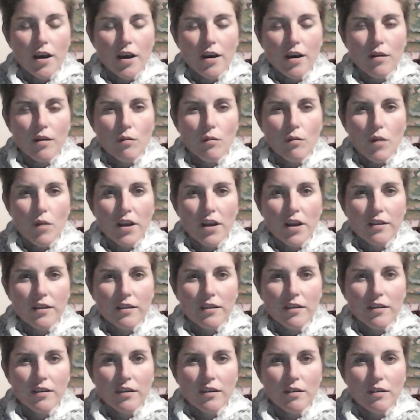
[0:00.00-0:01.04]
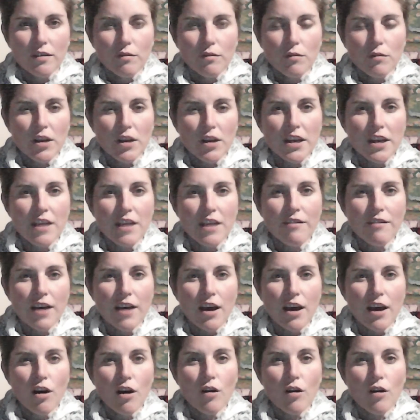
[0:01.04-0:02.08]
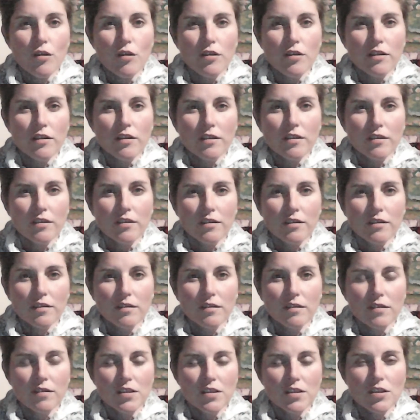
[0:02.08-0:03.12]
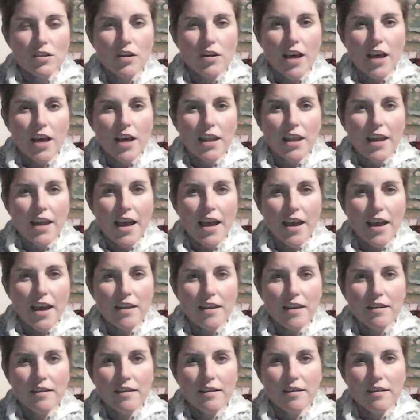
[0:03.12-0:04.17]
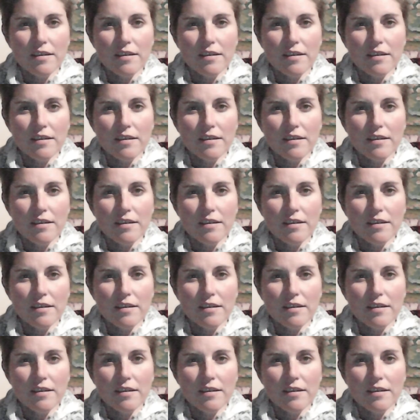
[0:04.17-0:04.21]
when it's really never our own. It's not our land.